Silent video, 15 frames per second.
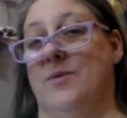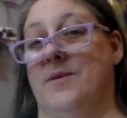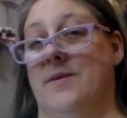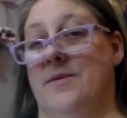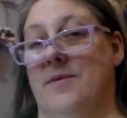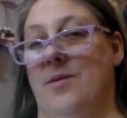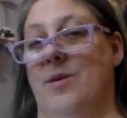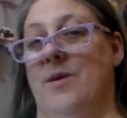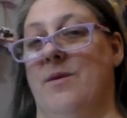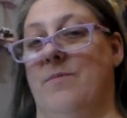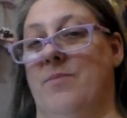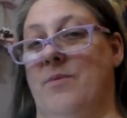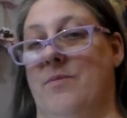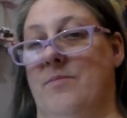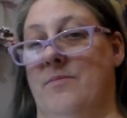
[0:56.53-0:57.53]
was asleep,
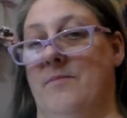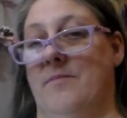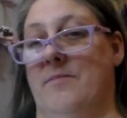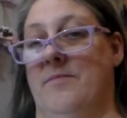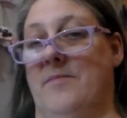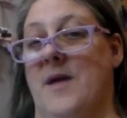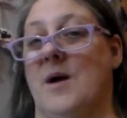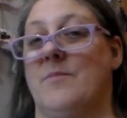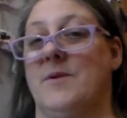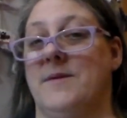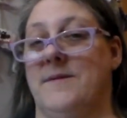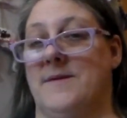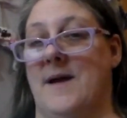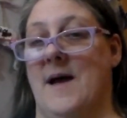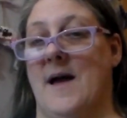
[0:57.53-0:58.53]
how
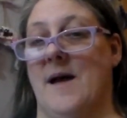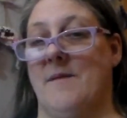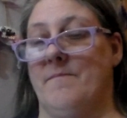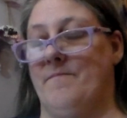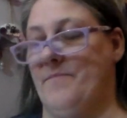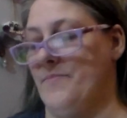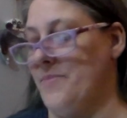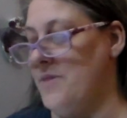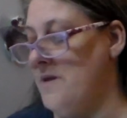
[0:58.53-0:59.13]
much time.